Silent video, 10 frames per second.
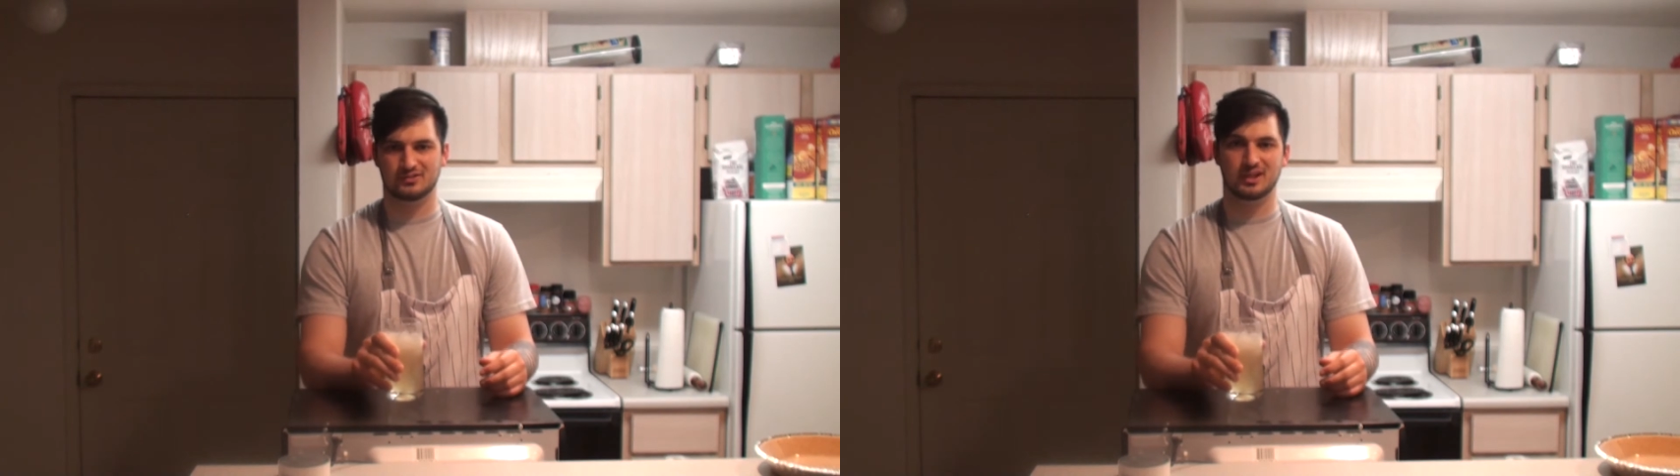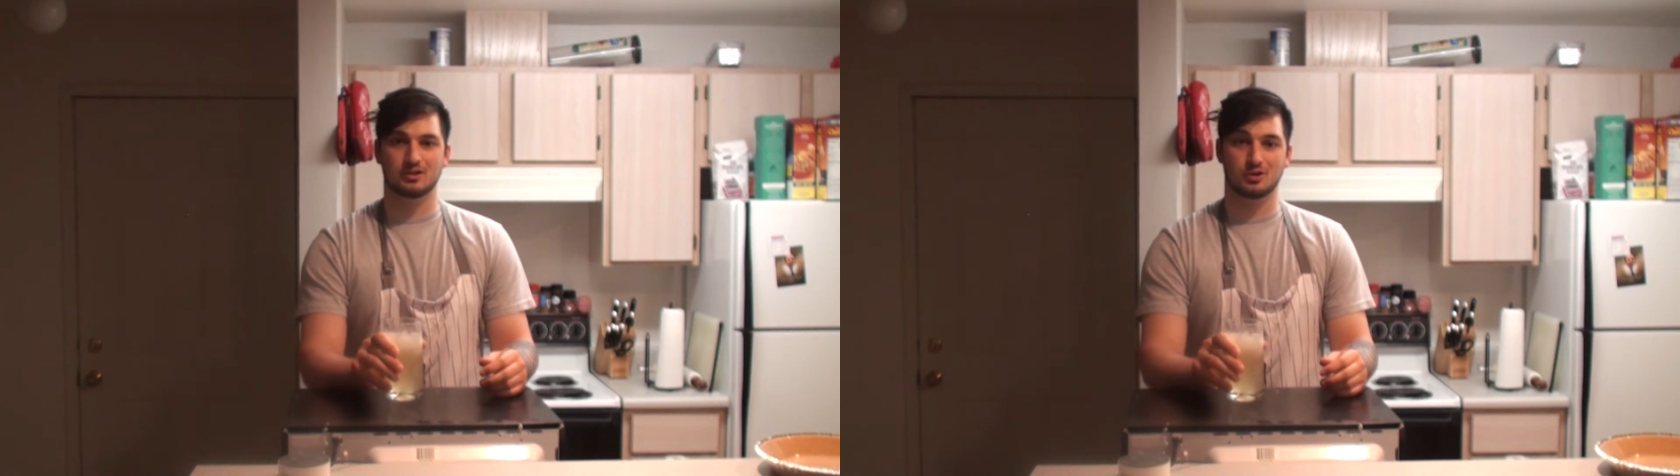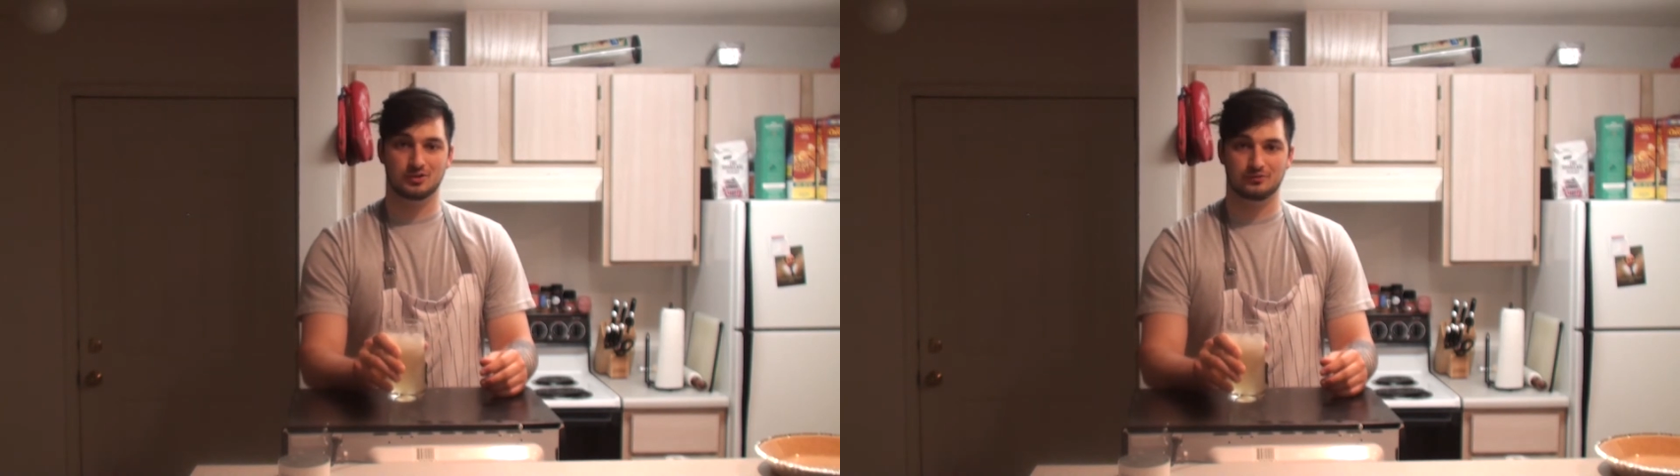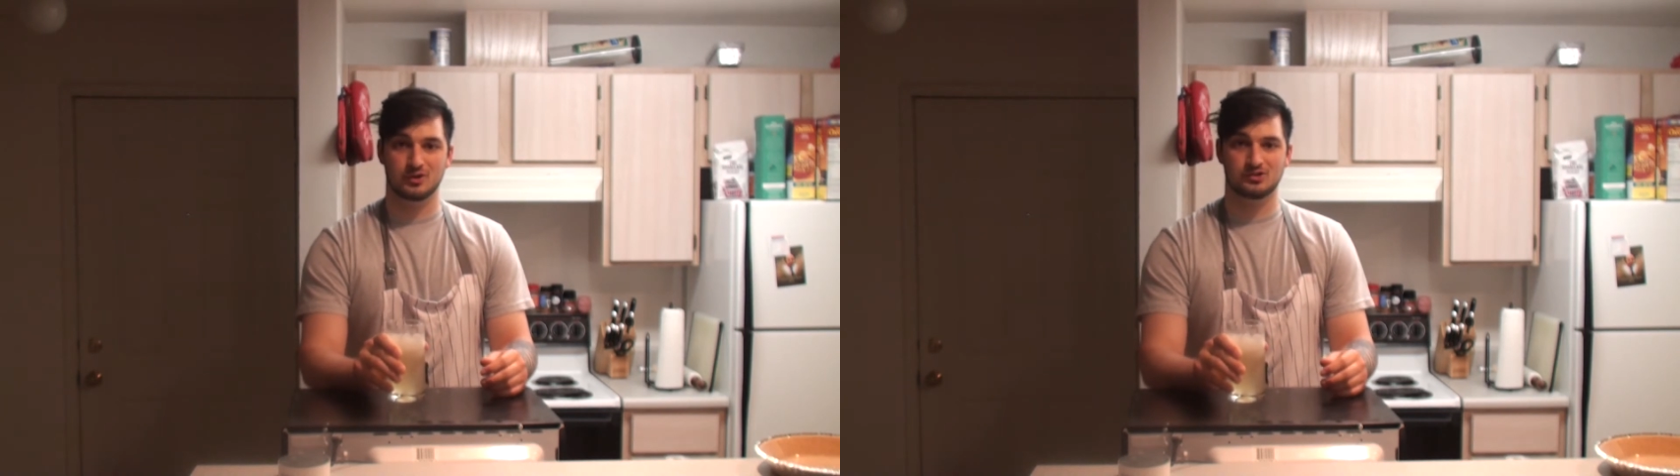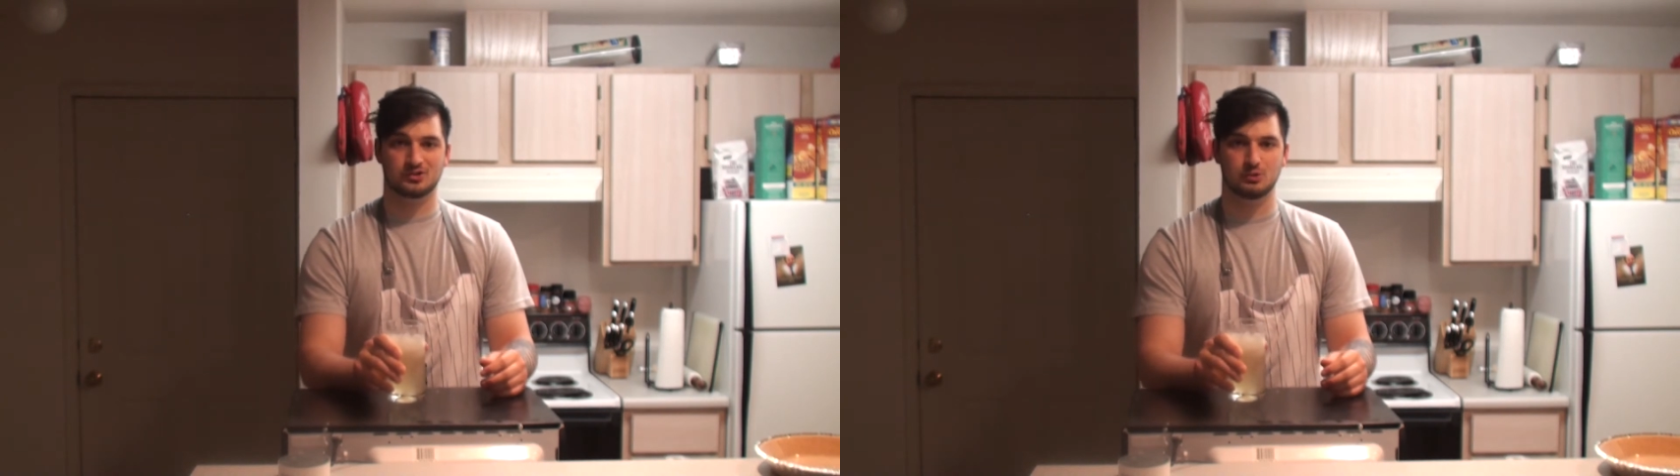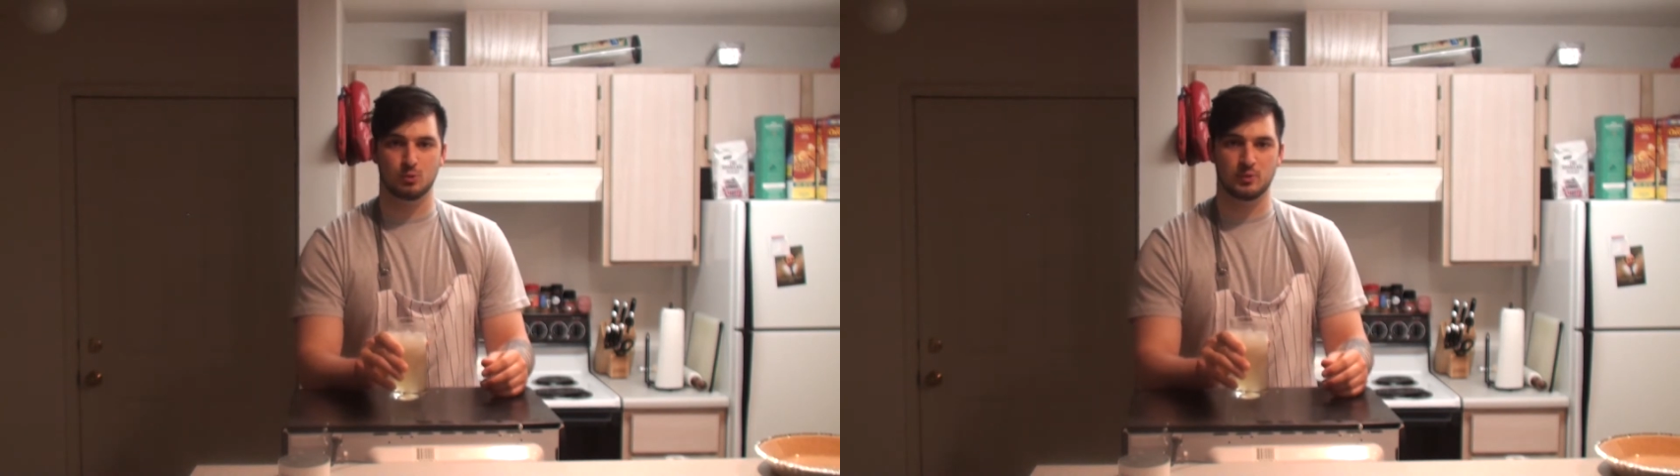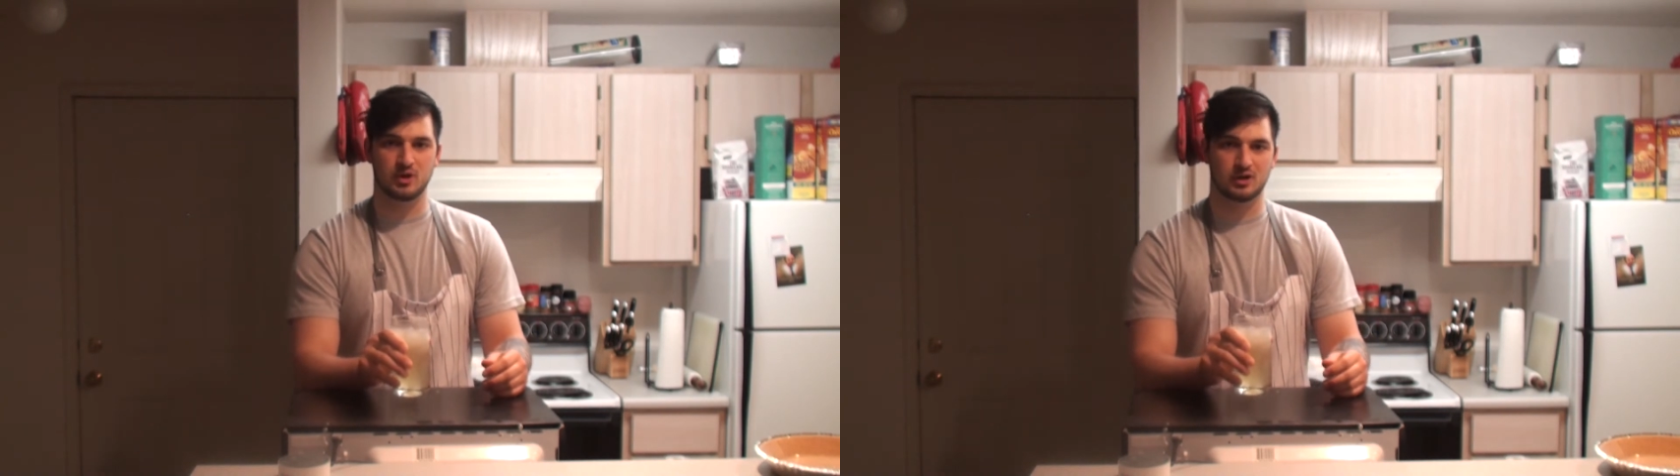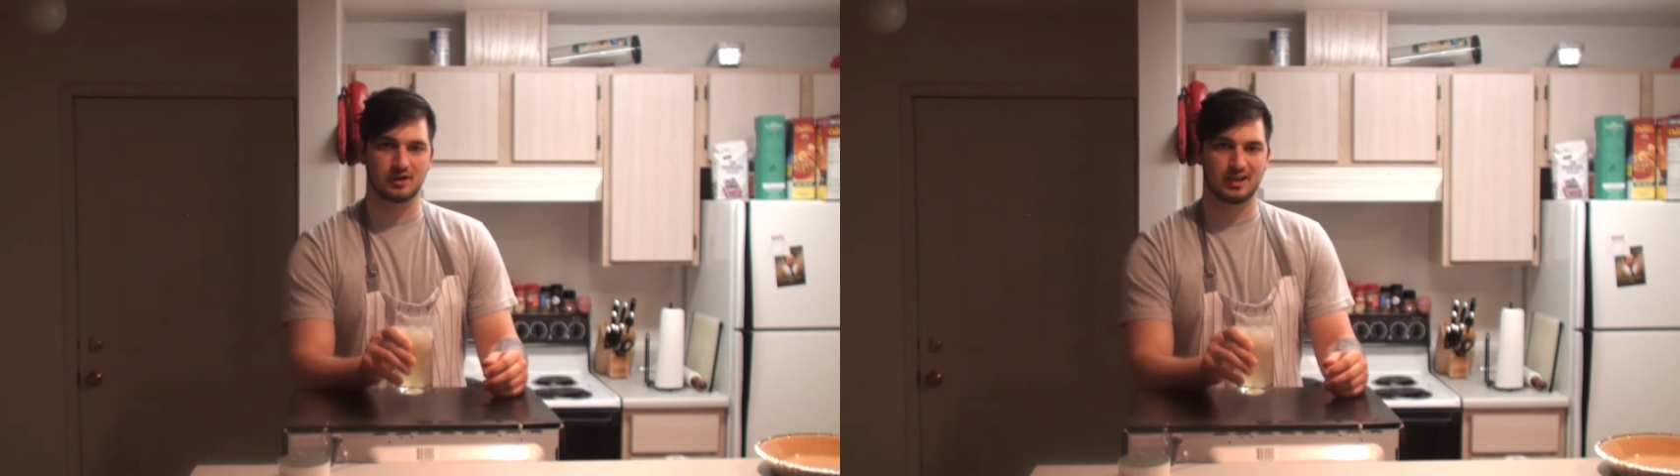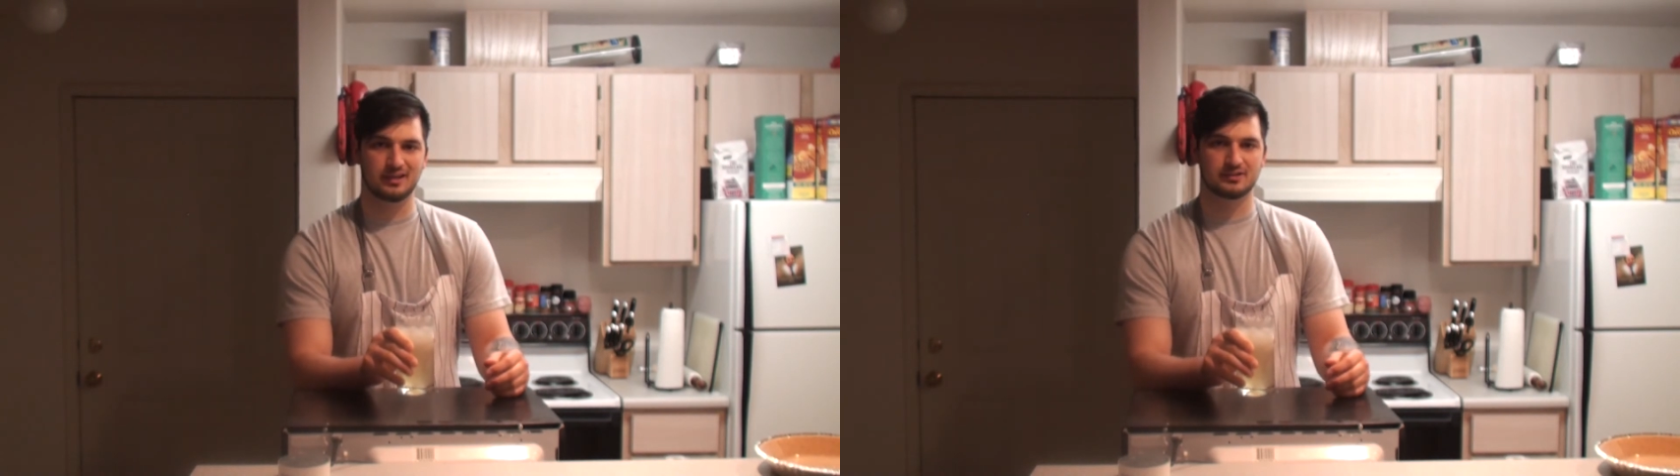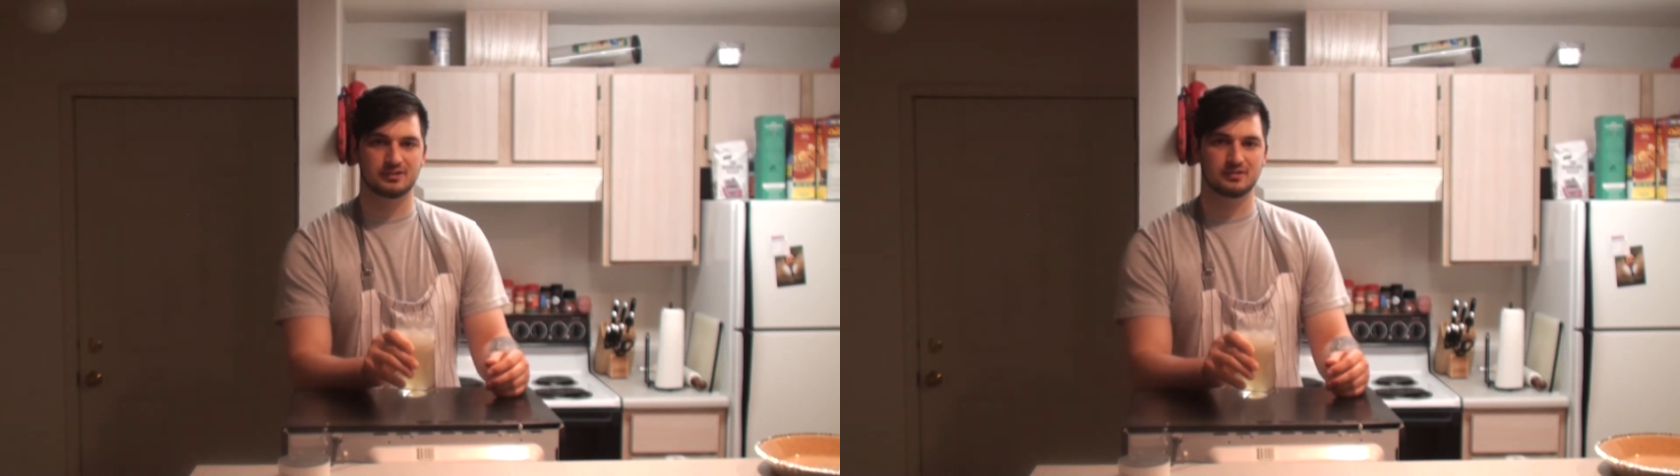take a look at the fridge, see what we've got on
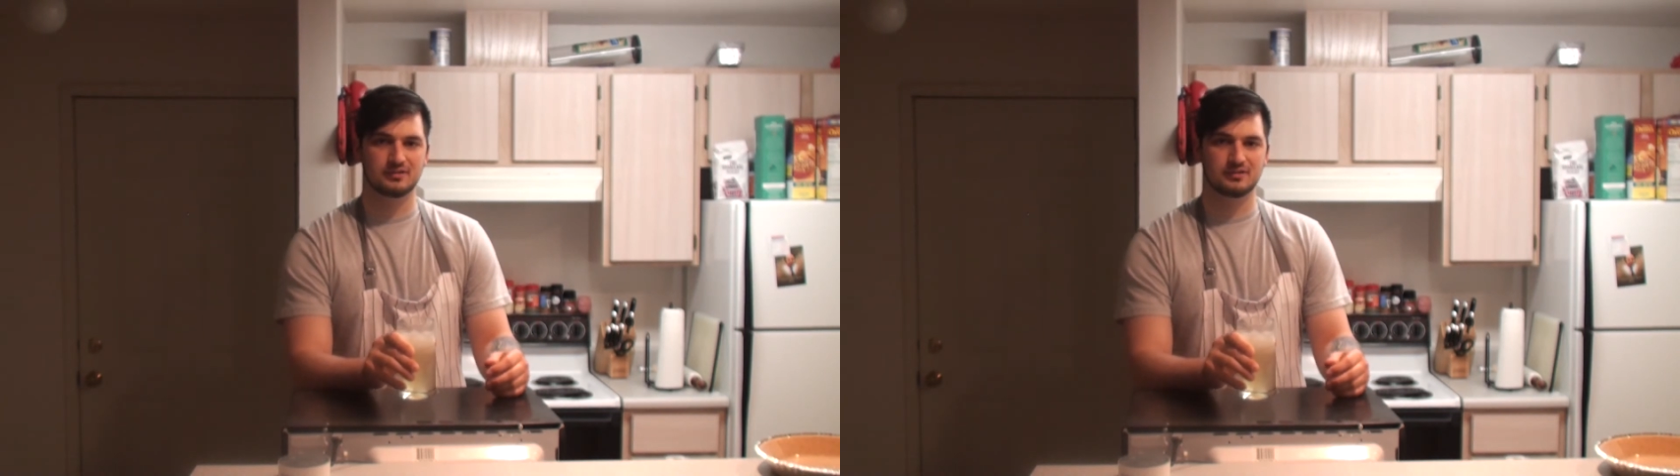hand.